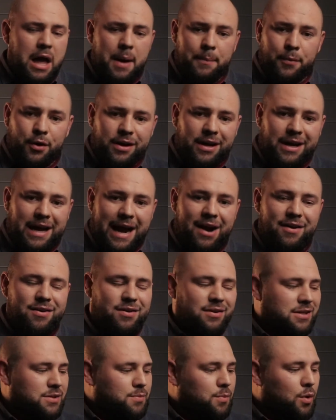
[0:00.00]
I'm gonna carry
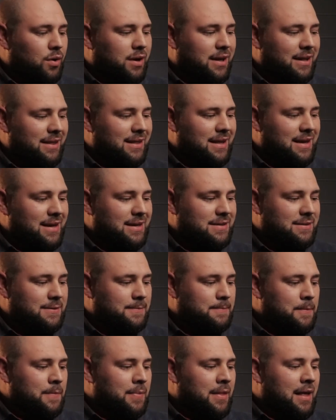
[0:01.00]
on smoking this,
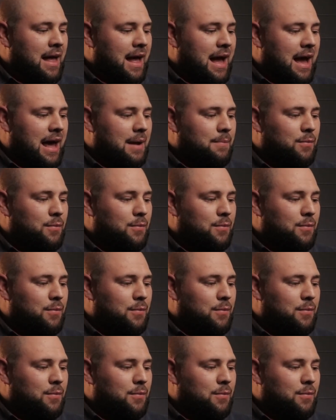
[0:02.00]
and